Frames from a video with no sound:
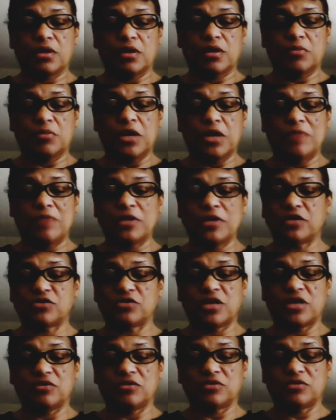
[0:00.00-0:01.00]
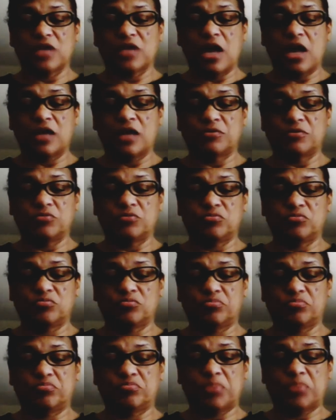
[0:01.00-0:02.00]
But I'm not going to try those hot
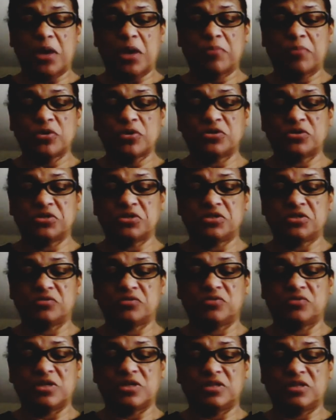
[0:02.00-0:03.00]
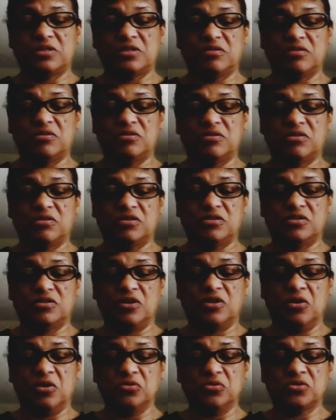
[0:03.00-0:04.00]
peppers, the
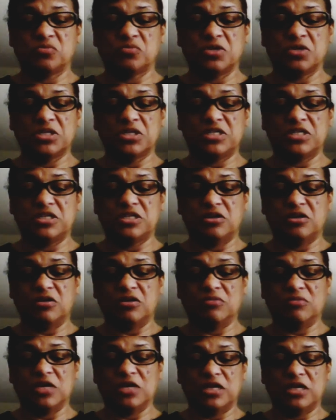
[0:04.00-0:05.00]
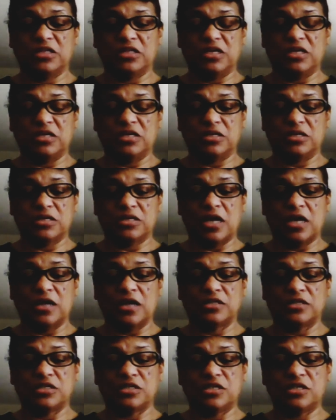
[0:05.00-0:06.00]
ghost ones and all them kind of things, because I
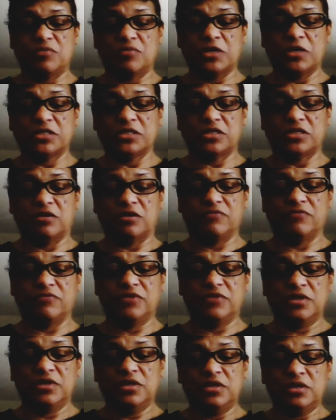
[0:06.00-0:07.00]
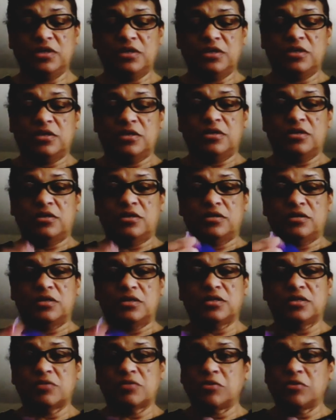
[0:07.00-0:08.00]
could just see myself,
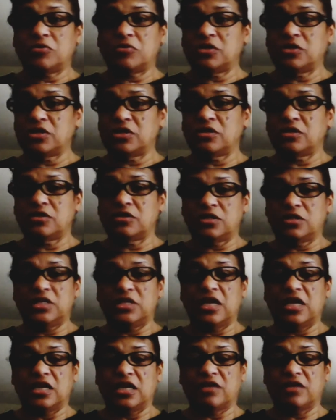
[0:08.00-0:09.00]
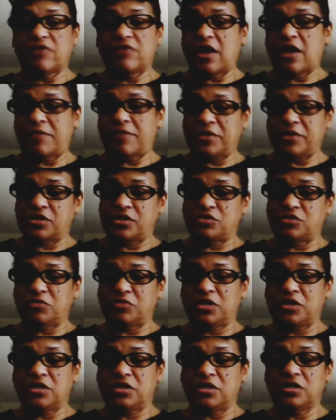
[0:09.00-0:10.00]
something negative happening to
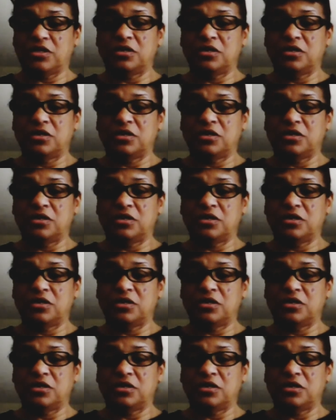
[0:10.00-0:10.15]
me.